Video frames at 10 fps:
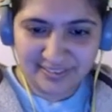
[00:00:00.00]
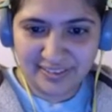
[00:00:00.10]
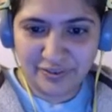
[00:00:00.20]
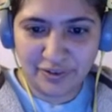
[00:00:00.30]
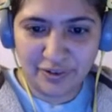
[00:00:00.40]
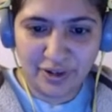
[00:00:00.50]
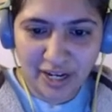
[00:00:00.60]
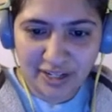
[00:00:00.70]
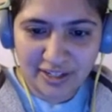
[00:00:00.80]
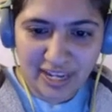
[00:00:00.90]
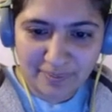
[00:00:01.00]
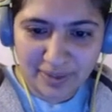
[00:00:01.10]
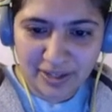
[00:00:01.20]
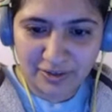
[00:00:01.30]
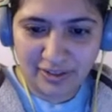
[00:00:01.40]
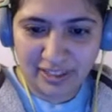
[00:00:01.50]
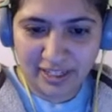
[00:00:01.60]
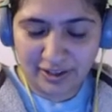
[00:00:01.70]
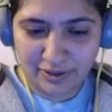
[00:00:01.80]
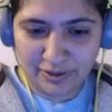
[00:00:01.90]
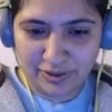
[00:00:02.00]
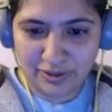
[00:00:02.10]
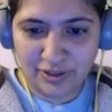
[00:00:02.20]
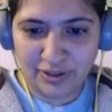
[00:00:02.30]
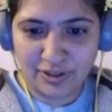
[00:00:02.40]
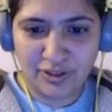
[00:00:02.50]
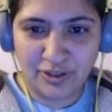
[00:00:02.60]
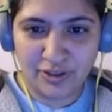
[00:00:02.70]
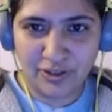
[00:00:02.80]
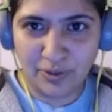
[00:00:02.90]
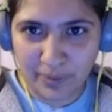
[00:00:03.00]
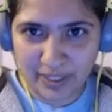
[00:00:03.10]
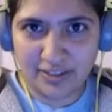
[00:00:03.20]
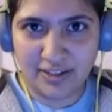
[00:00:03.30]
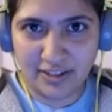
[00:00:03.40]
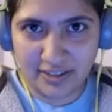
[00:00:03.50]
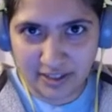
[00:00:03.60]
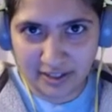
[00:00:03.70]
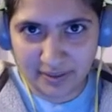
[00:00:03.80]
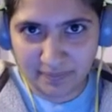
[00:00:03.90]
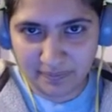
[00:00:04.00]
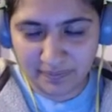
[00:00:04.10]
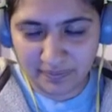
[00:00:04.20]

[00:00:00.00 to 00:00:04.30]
If you're not naming your layers, you're wasting time.